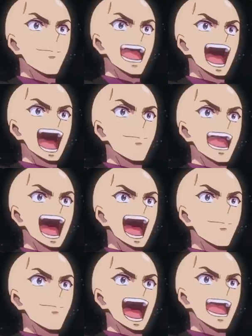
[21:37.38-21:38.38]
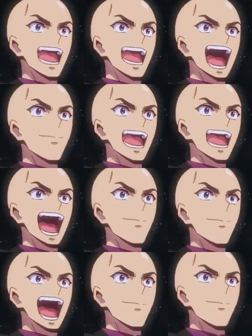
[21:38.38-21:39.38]
that's so wise. Now
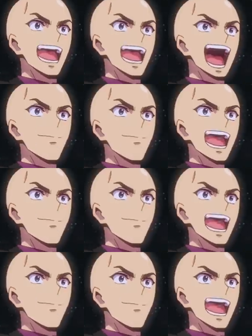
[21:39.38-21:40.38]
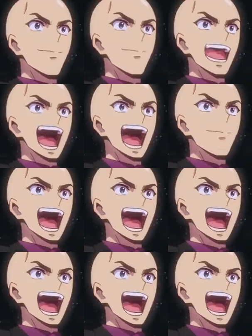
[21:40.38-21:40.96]
quit talking and hit me with everything